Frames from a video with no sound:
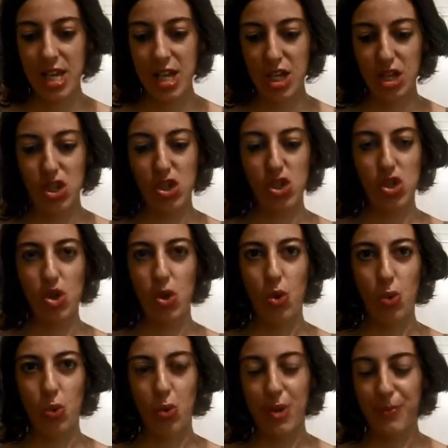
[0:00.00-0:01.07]
So,
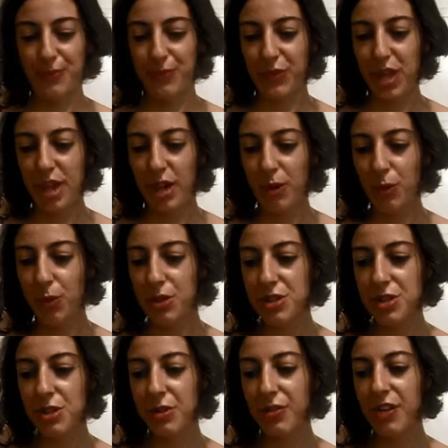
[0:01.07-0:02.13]
what's
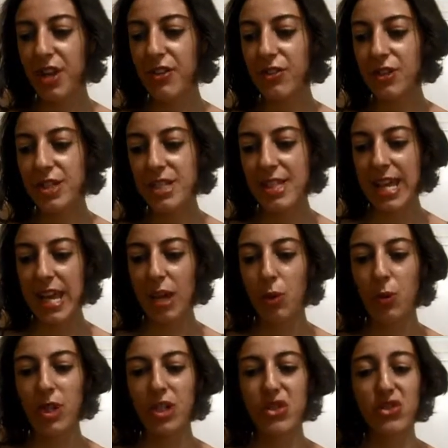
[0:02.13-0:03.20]
your favorite snack
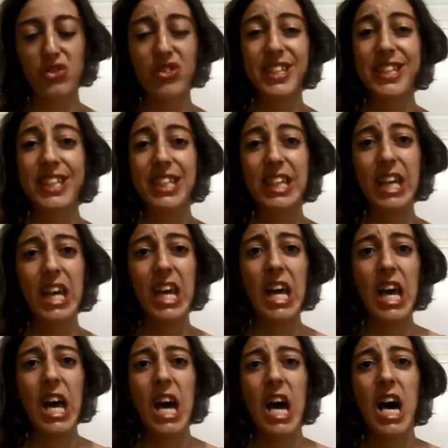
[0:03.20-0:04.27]
when you're reading?
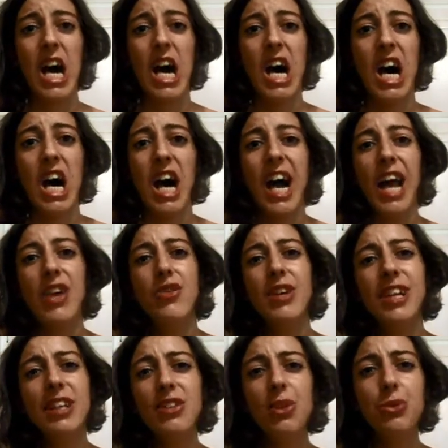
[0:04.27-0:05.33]
I
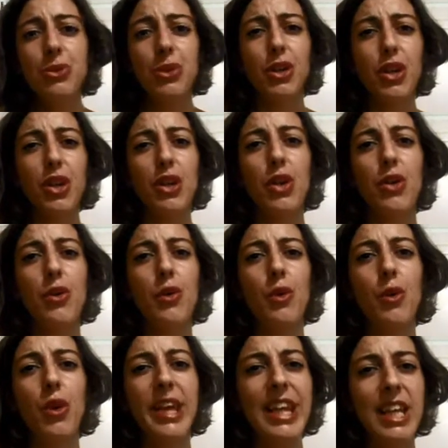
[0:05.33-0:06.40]
really don't
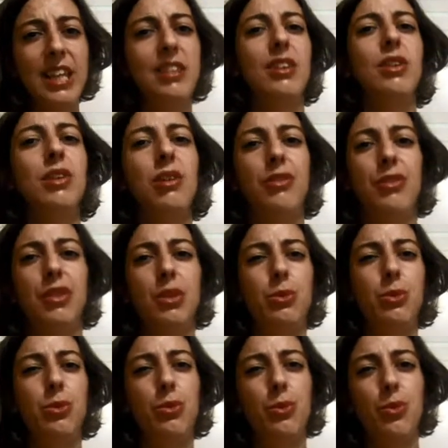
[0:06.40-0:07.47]
eat often.
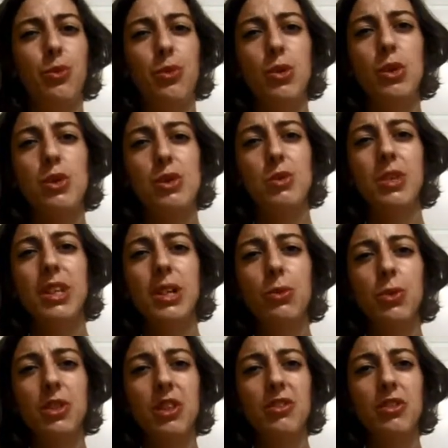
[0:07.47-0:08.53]
Usually,
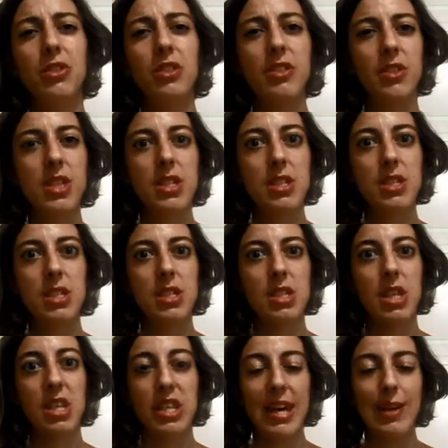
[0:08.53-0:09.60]
whatever there is
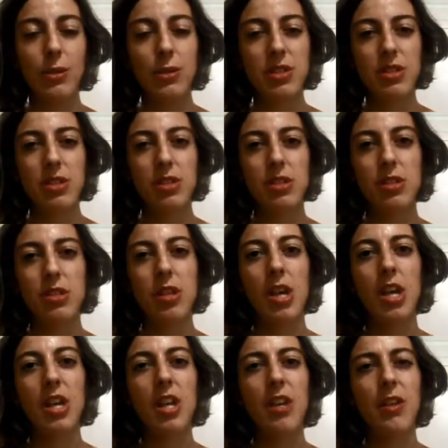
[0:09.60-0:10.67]
in the house.
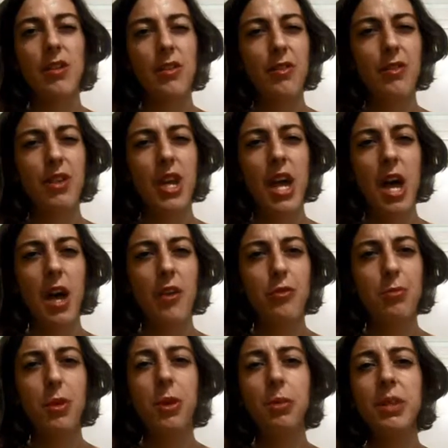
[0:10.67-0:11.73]
If I have
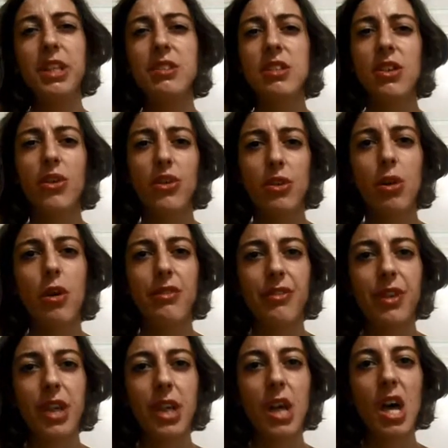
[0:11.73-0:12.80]
probably tea or
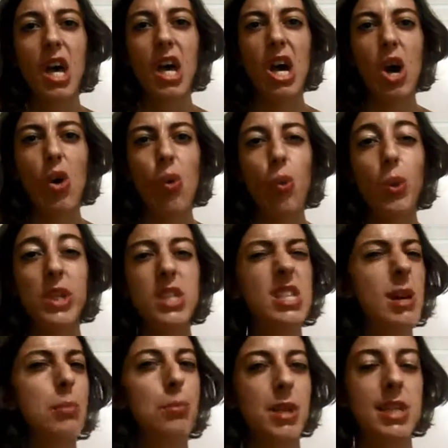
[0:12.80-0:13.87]
coffee with some
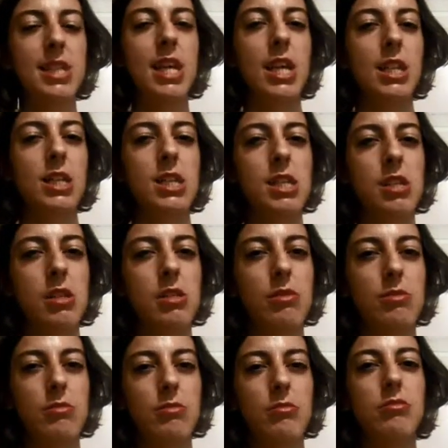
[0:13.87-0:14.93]
biscuits.
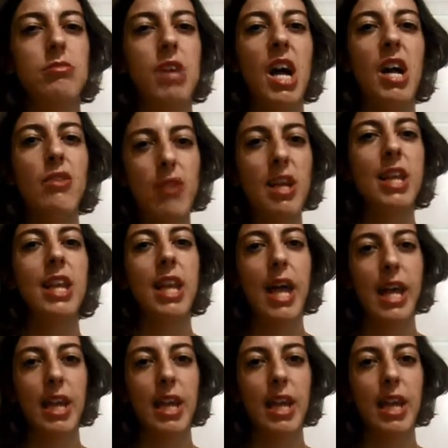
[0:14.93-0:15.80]
I really like